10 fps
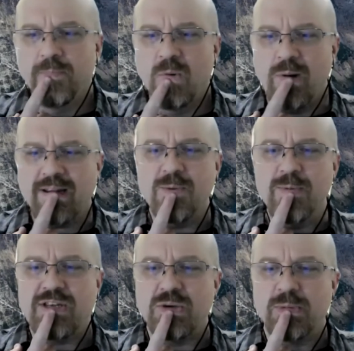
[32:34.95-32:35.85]
what can
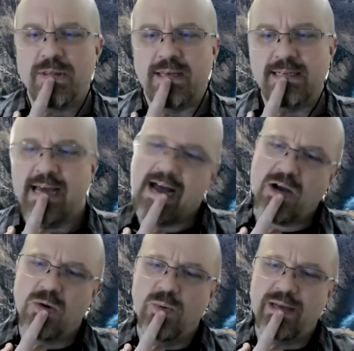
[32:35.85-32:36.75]
we do with this? How
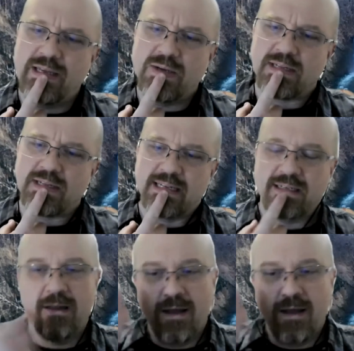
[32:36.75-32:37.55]
can we use this?